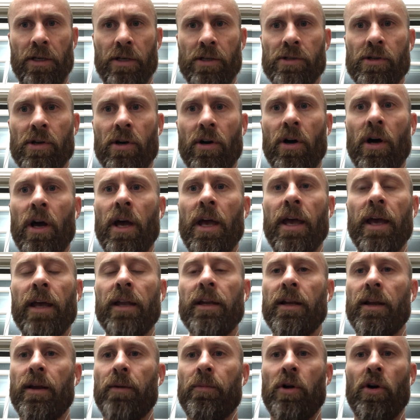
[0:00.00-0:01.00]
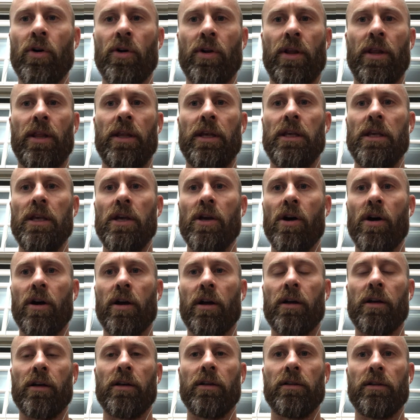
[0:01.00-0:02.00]
So I ended up going to the
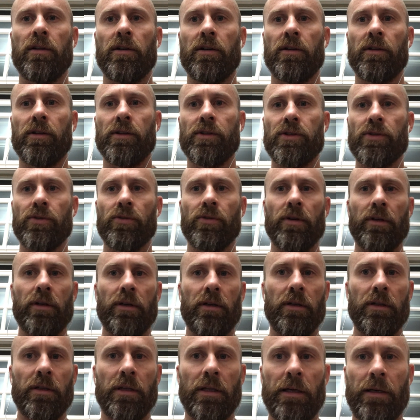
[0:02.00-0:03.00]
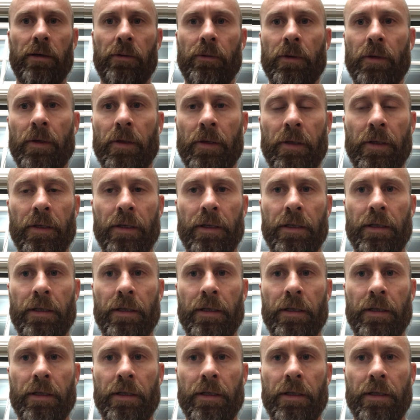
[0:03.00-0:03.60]
ER, long or the short on that one.